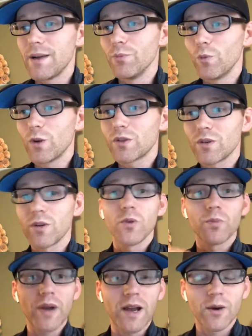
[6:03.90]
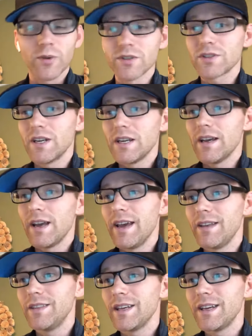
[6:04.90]
with their own powers,
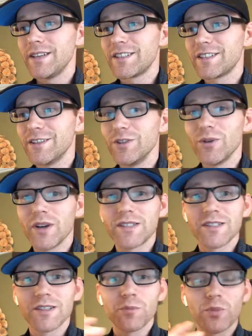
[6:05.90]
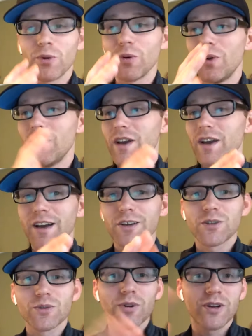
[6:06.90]
and then to do a simple
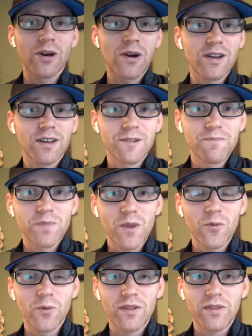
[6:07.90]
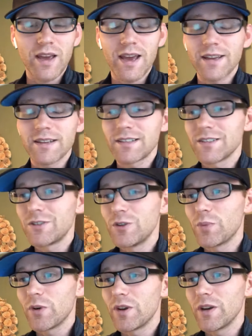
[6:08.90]
story arc with that
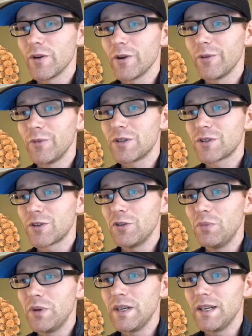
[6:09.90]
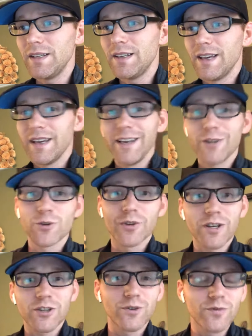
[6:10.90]
superhero, which could be
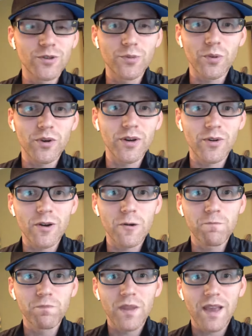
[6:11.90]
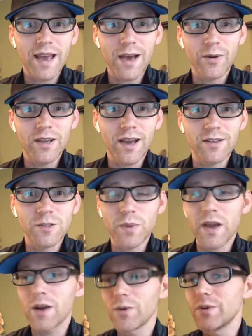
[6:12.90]
introduction of superhero, how he got his
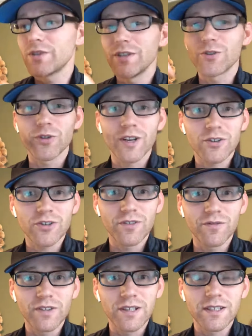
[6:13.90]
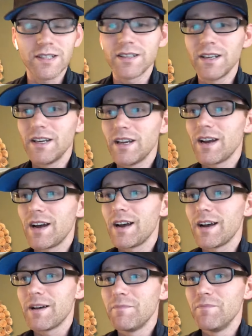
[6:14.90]
powers, introduction of villain,
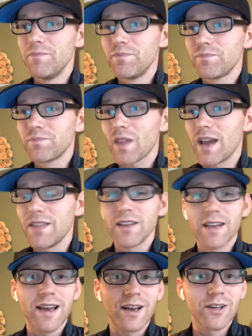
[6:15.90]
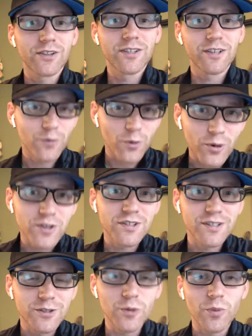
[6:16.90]
and then how, of course,
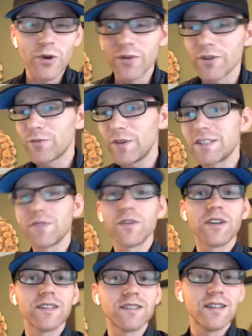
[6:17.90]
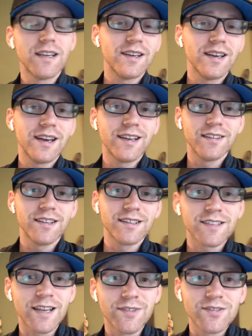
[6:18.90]
the superhero defeats the villain and then
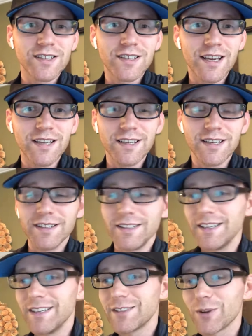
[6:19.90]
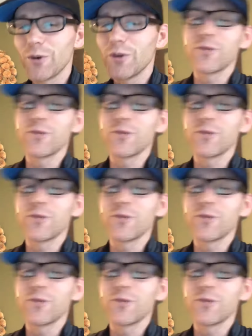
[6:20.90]
saves the day in the end. Or, of